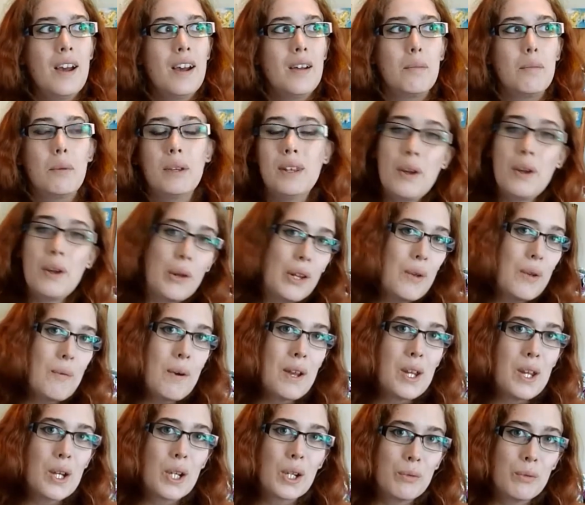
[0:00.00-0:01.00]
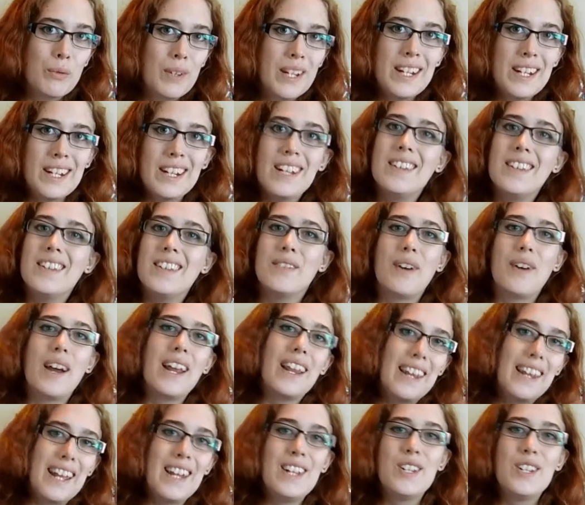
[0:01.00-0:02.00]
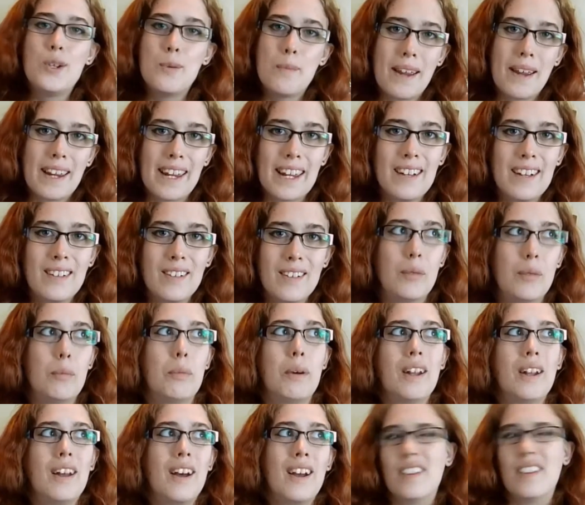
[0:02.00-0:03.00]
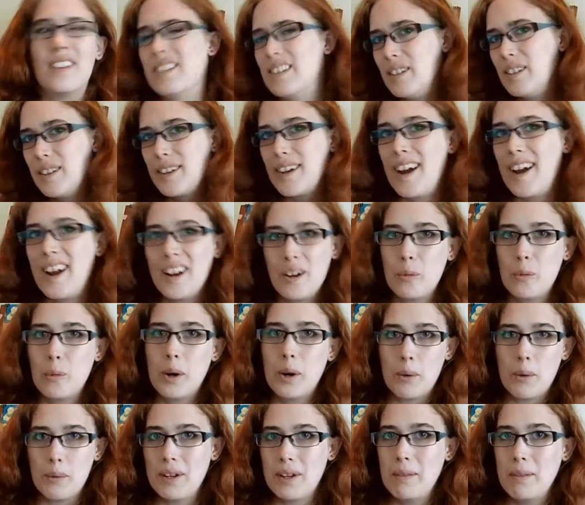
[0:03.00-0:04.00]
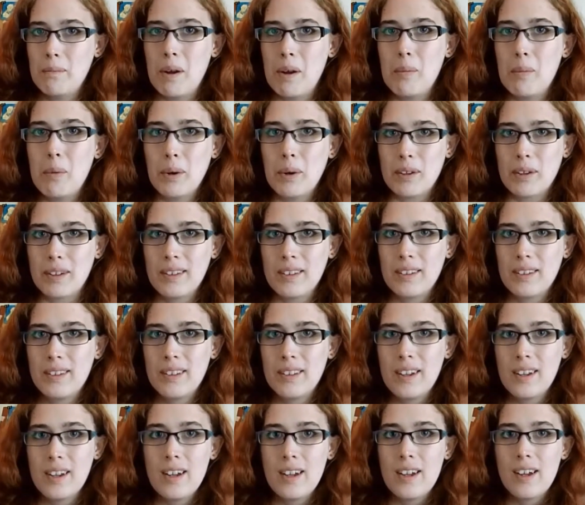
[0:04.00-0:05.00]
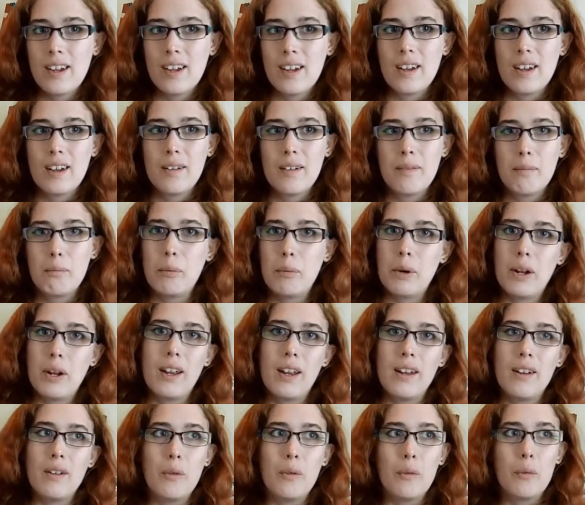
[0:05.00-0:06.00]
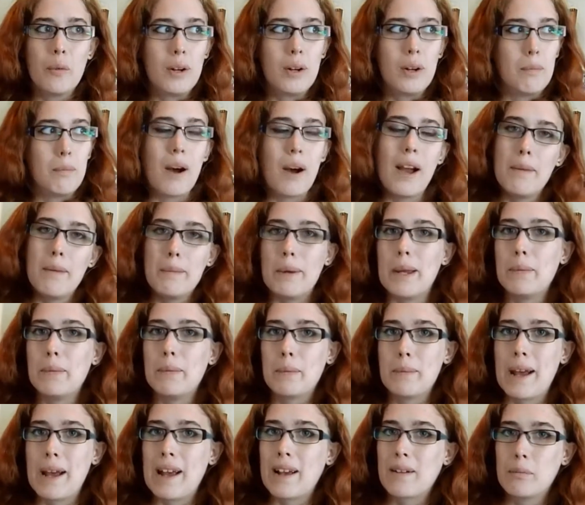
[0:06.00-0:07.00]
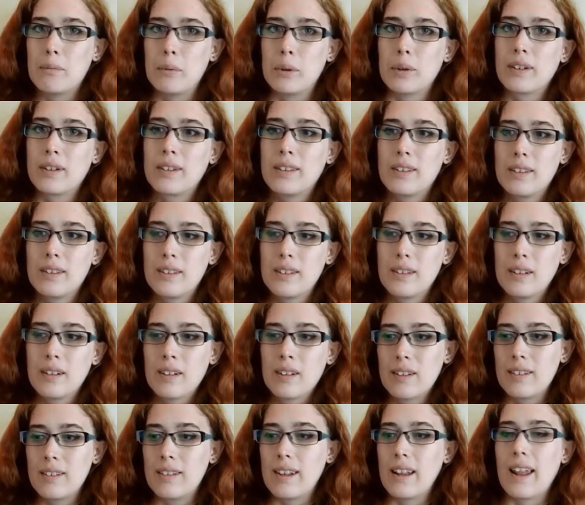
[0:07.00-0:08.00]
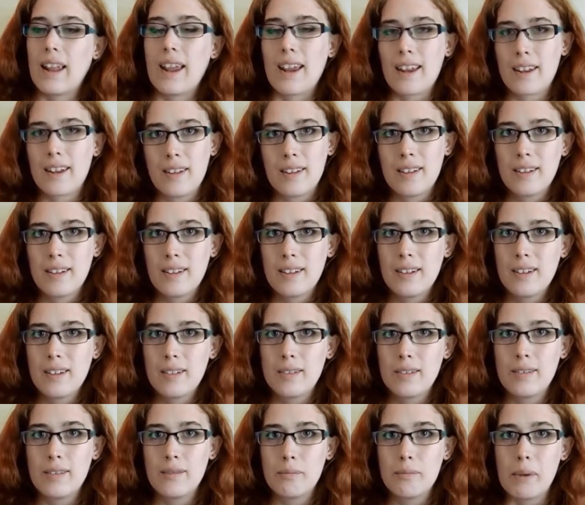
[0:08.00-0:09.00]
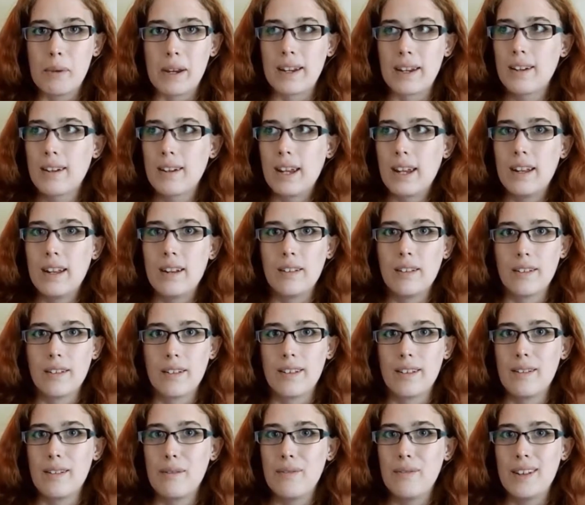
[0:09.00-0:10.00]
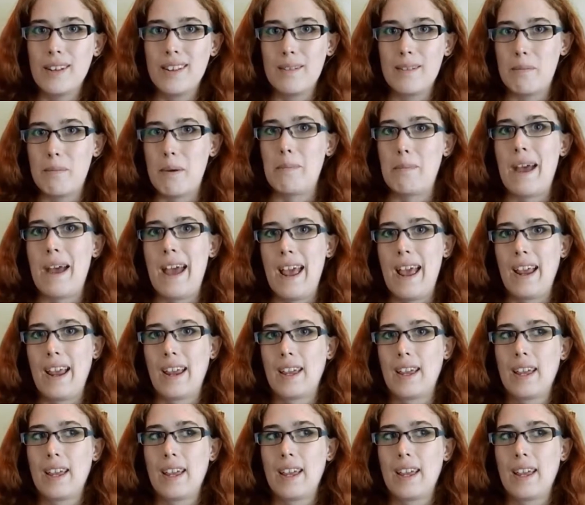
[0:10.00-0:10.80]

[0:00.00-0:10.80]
But the only way you can read it is if I lend you my Kindle, but I still kind of want to read my books. But I don't want to buy paperback books because I like my Kindle because it fits in my bag.